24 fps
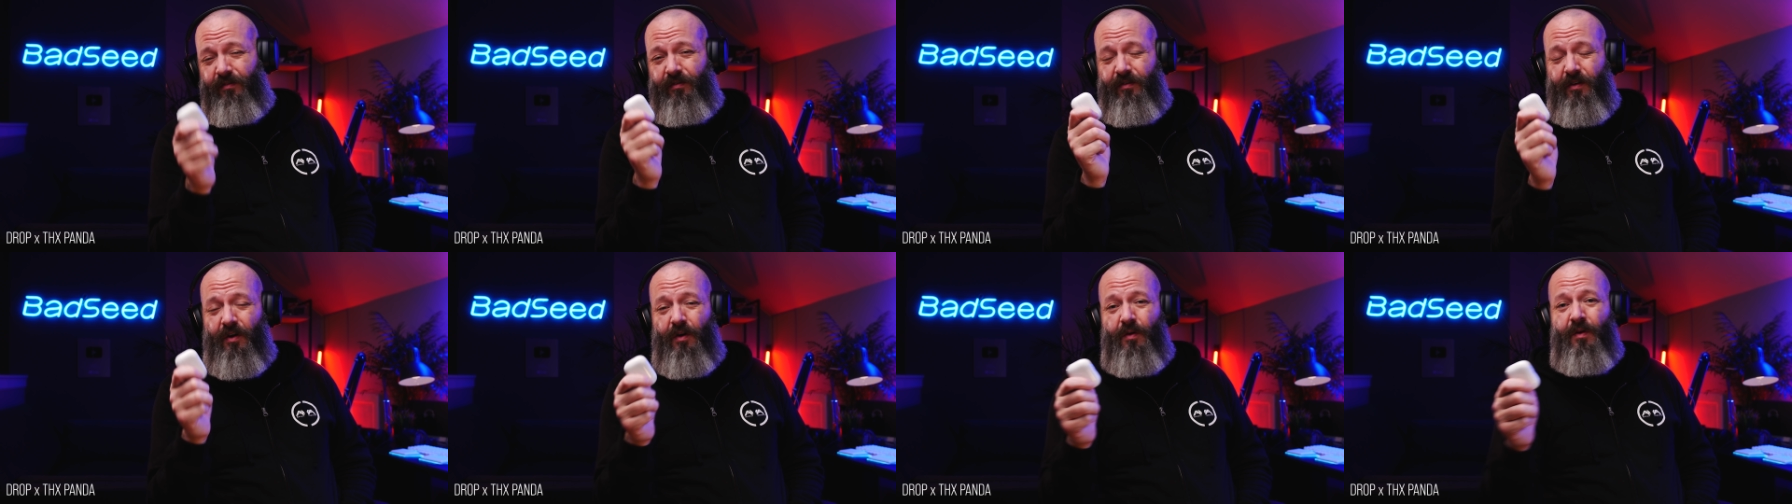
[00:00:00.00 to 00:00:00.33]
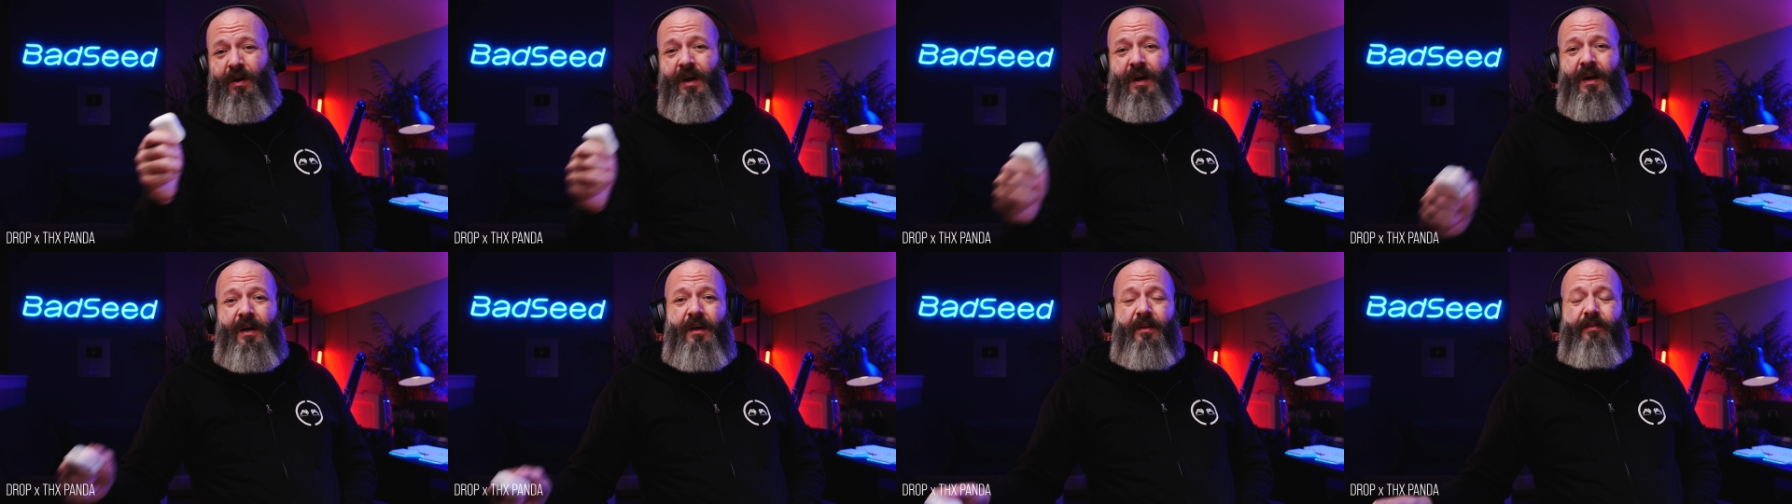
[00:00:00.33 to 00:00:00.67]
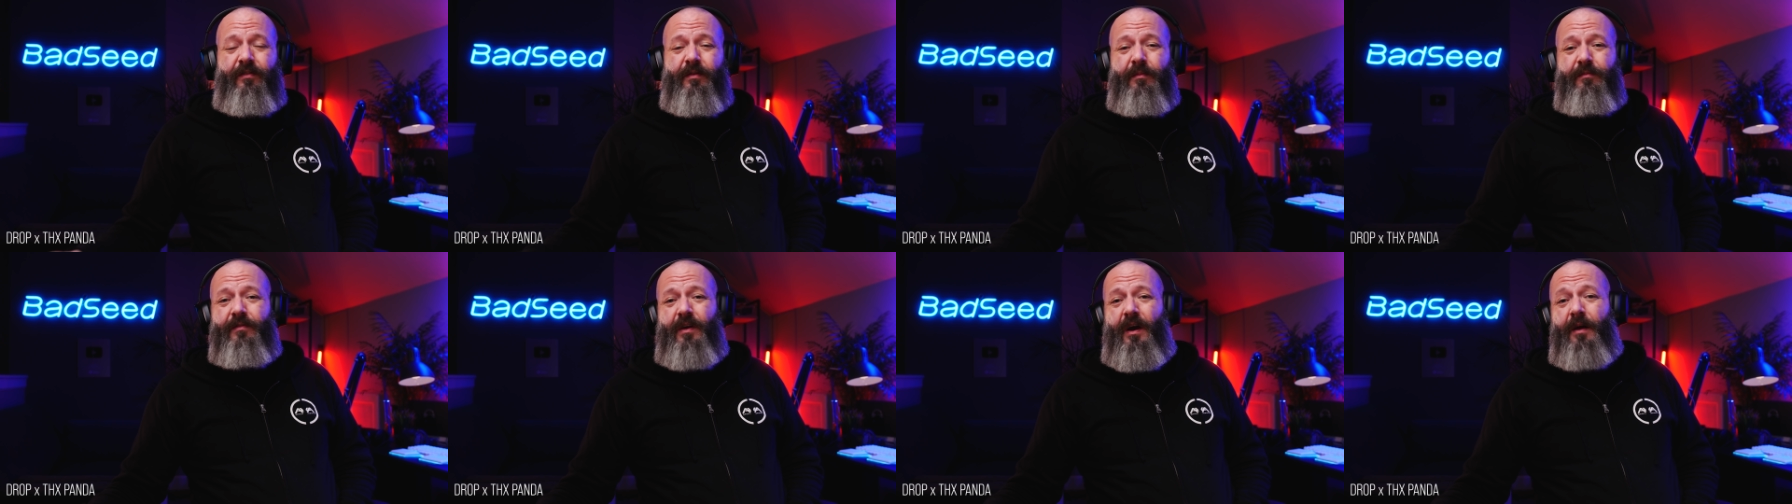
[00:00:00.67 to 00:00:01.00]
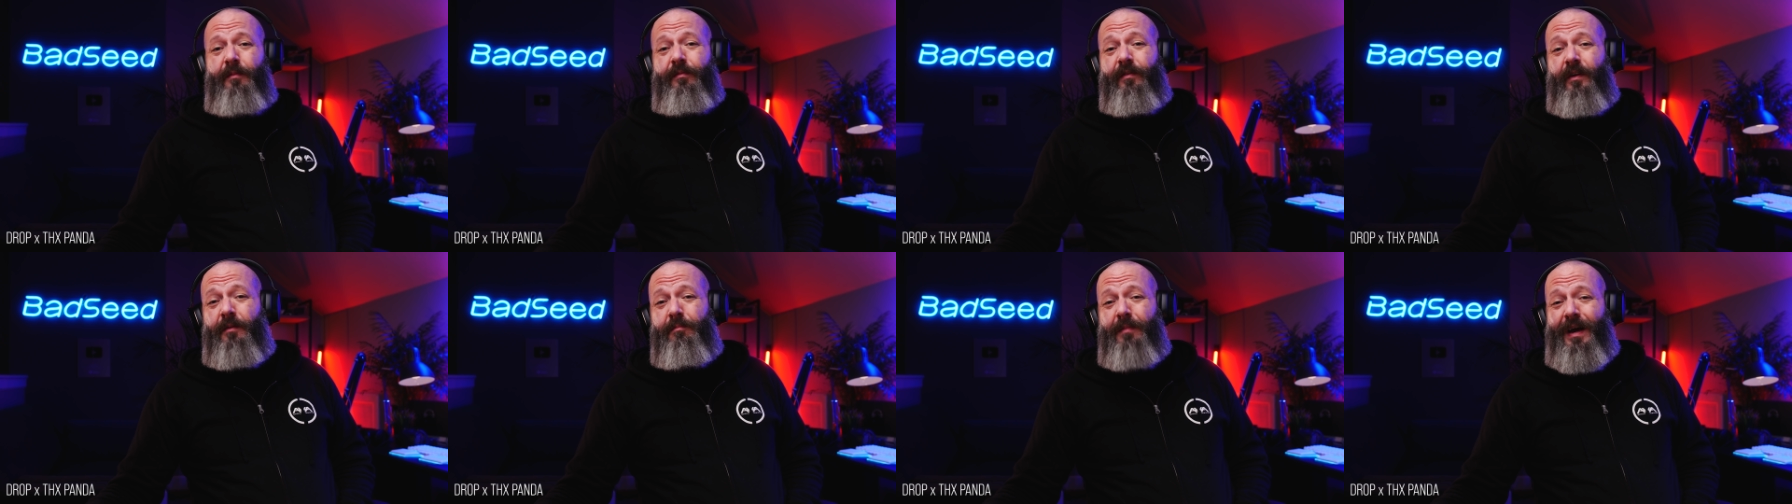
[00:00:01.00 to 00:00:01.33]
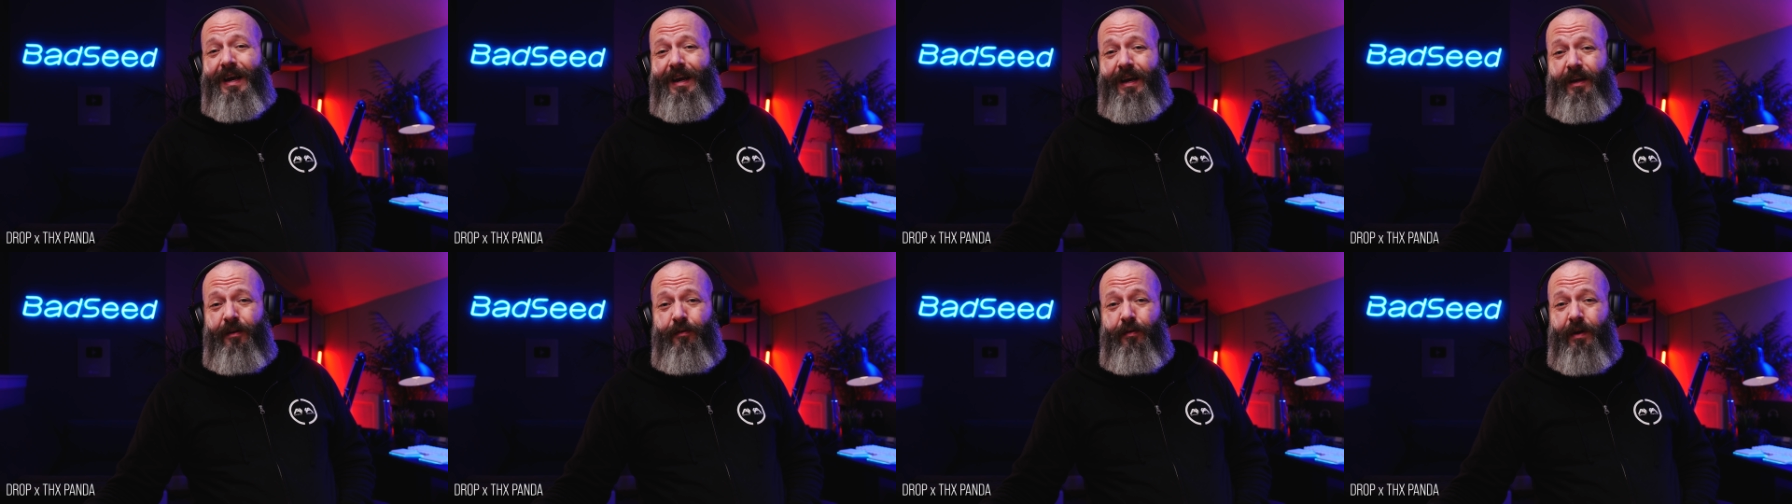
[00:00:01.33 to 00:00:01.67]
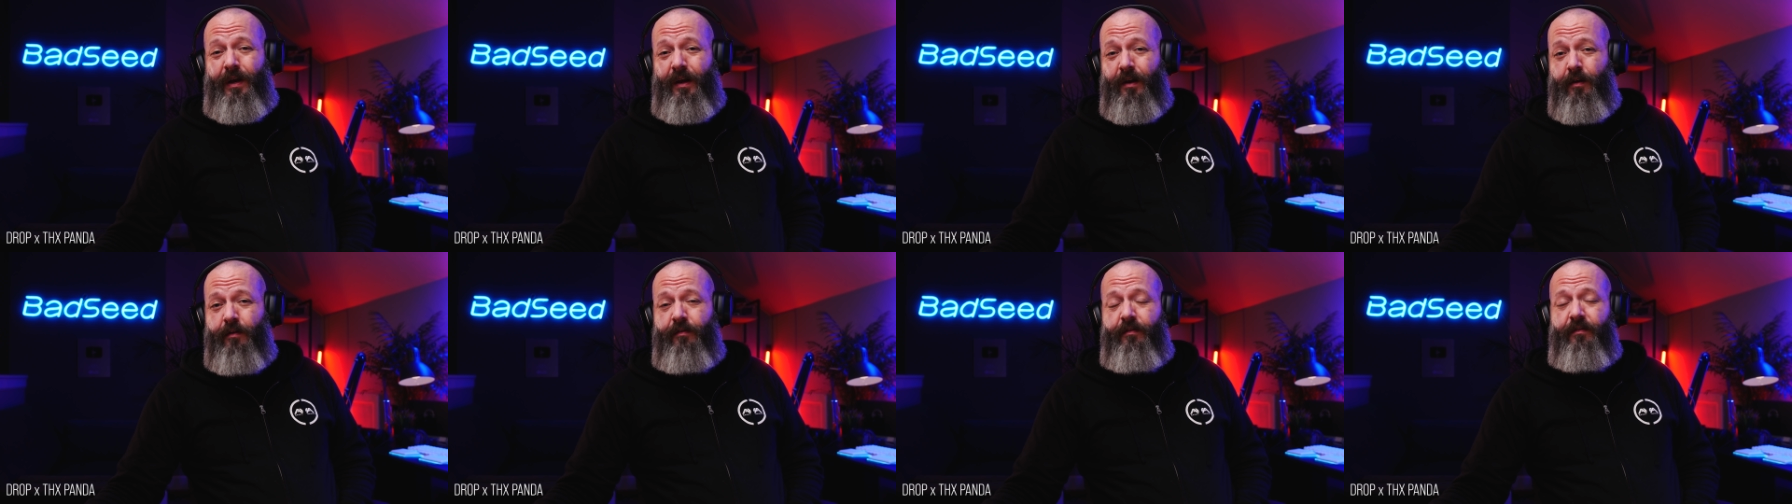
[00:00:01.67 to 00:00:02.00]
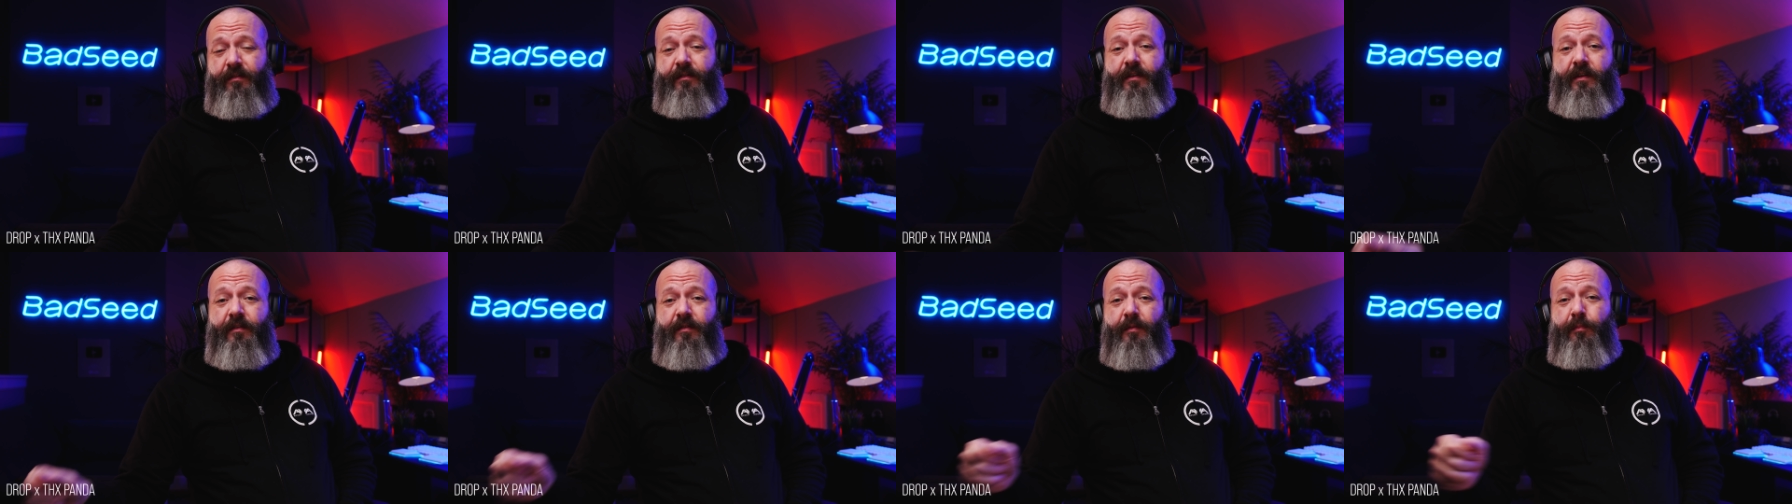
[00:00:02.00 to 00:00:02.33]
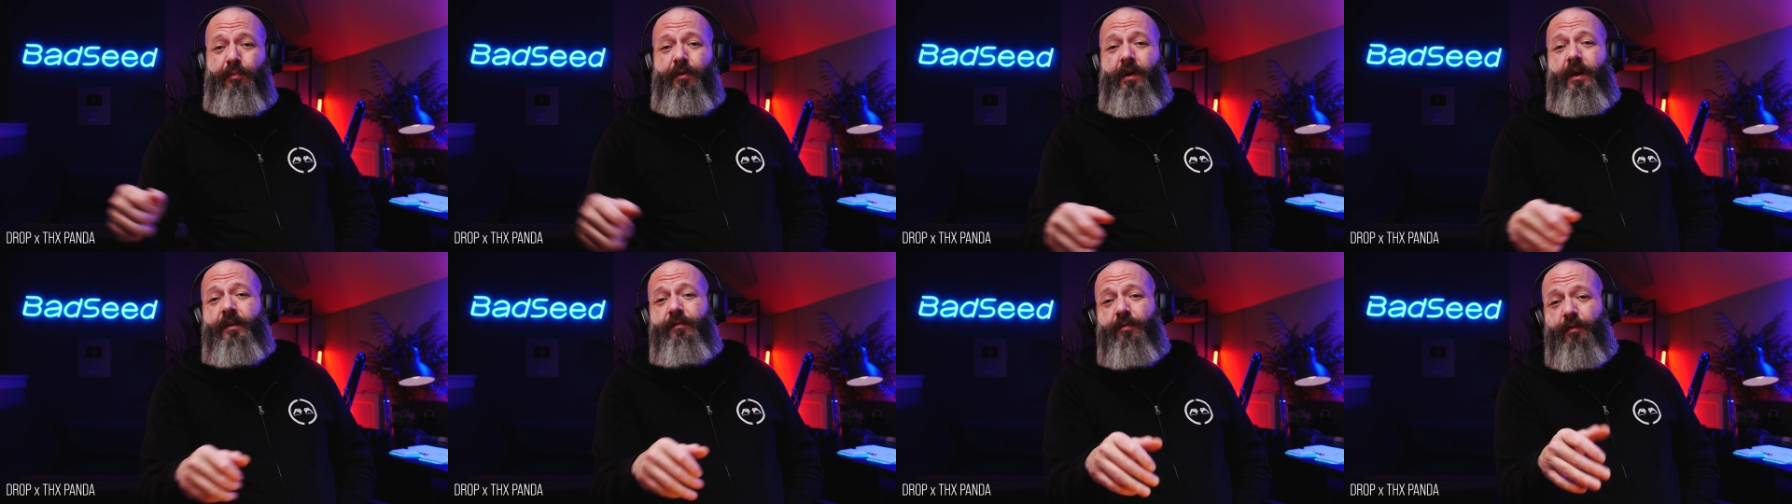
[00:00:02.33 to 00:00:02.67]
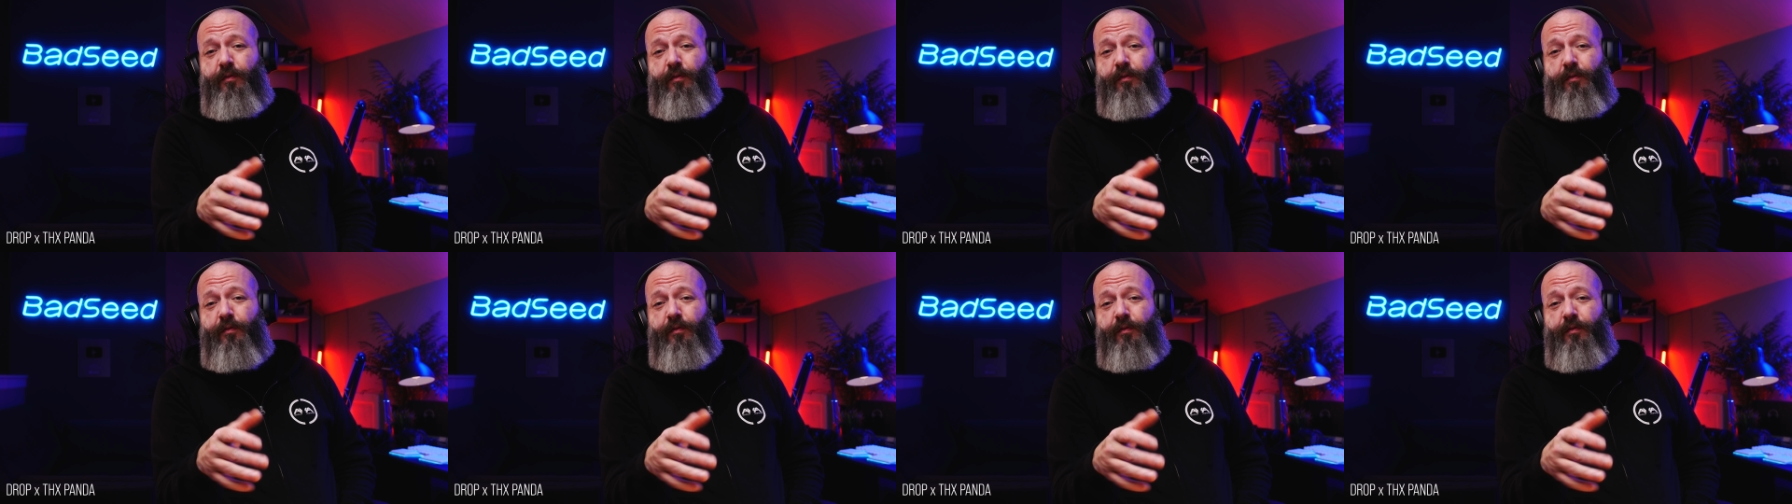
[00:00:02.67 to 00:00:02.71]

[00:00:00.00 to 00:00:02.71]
so sometimes like my inner ear just needs a break.